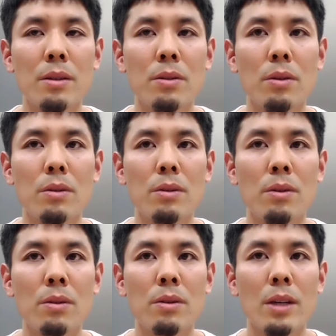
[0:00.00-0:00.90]
was made to
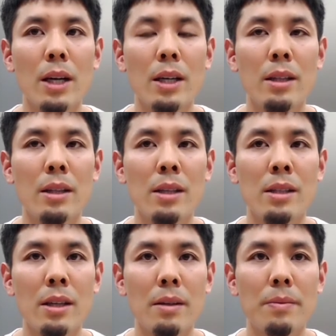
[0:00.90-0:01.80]
implement
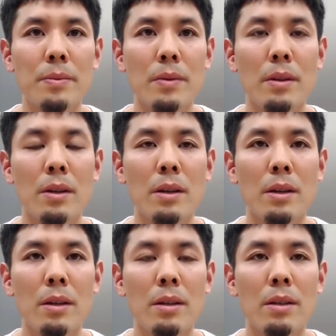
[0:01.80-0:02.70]
lookalike
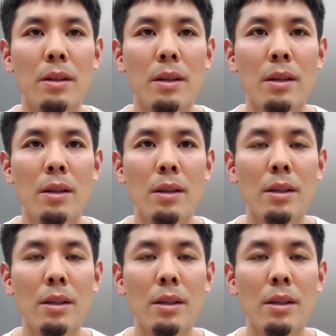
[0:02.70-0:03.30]
audience targeting,